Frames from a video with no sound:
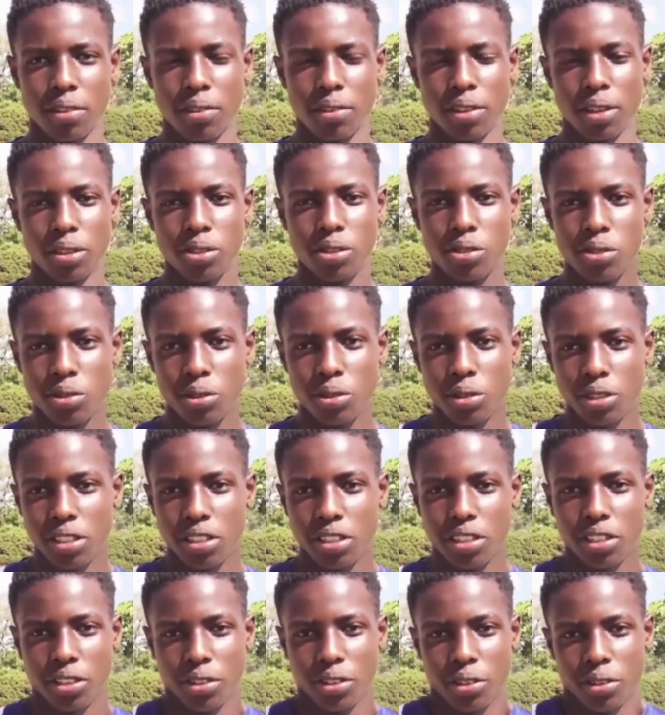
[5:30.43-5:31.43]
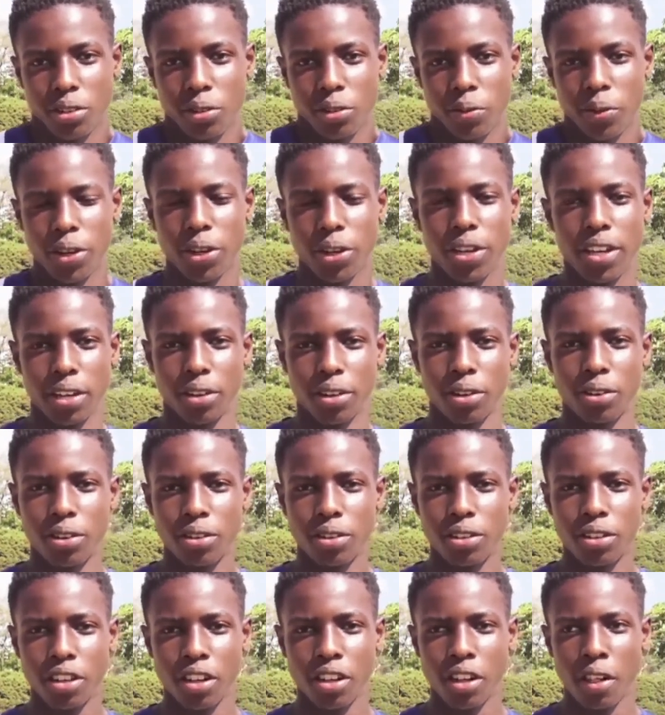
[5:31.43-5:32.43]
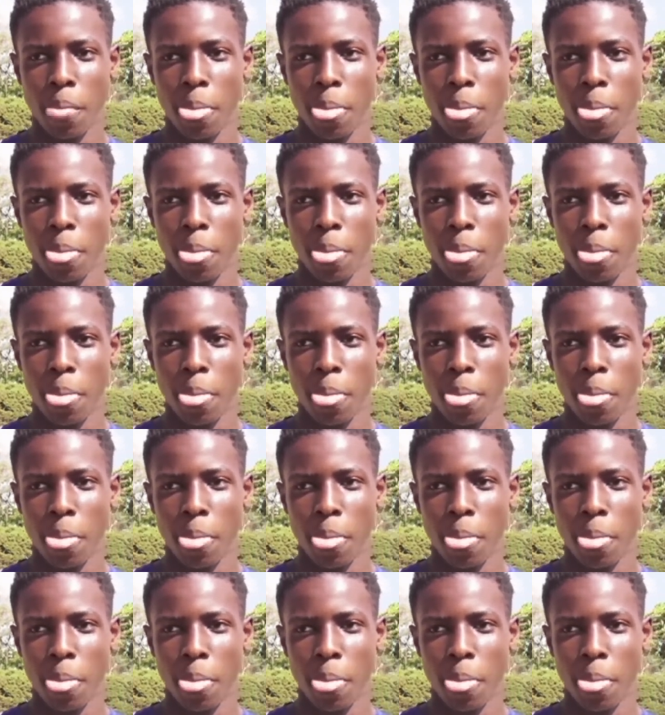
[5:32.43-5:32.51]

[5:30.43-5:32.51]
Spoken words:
Without school, you don't know where you can go.